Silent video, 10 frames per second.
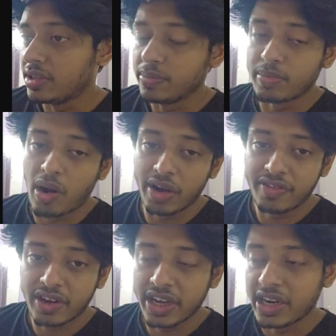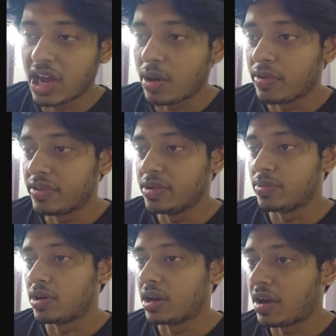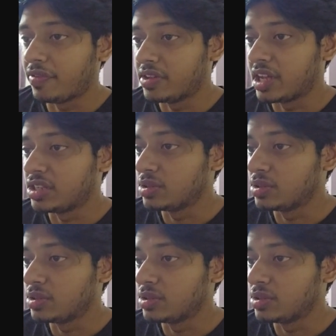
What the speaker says: modify it however you want after that.